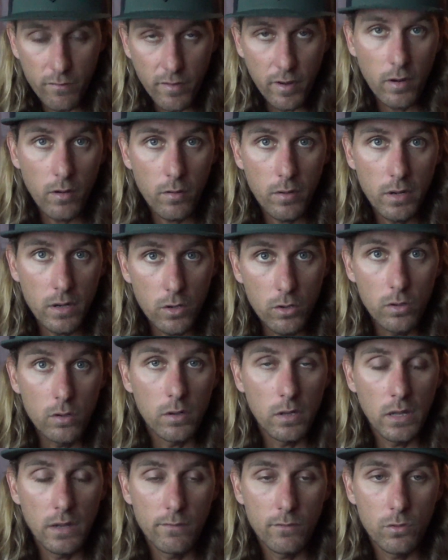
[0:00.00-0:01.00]
very good
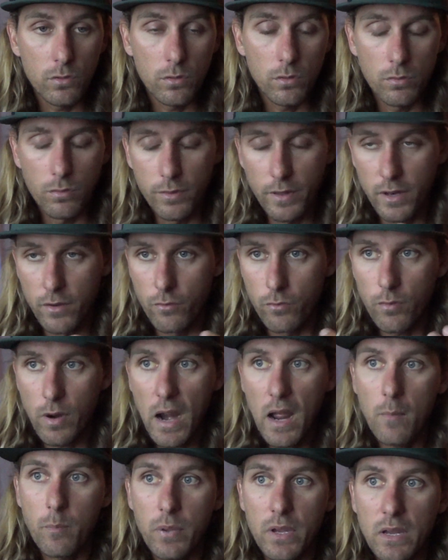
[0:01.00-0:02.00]
level, then
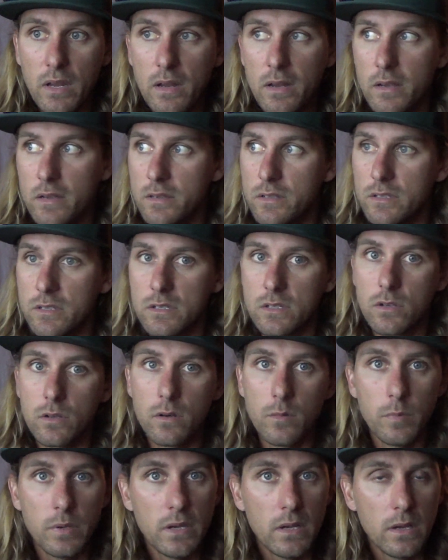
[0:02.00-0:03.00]
wrapping is
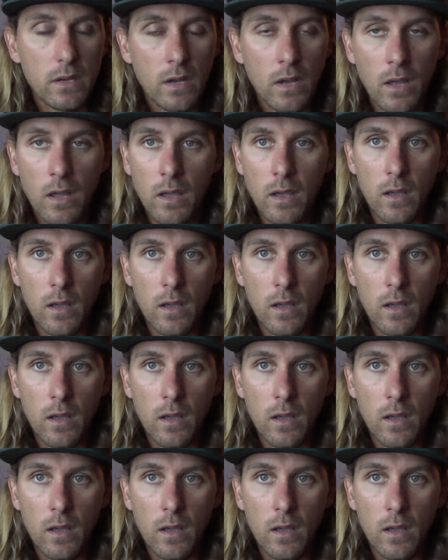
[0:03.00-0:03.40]
going to be